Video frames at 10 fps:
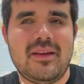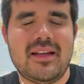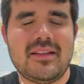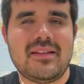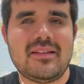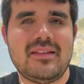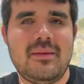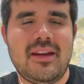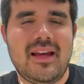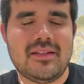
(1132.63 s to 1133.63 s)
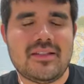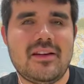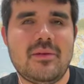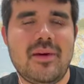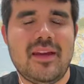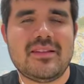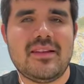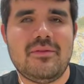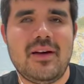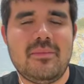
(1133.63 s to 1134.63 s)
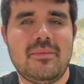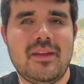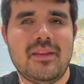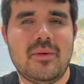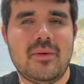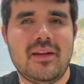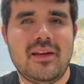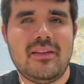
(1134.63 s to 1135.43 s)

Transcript: and as it's asleep and as it's going to wake itself up in the morning,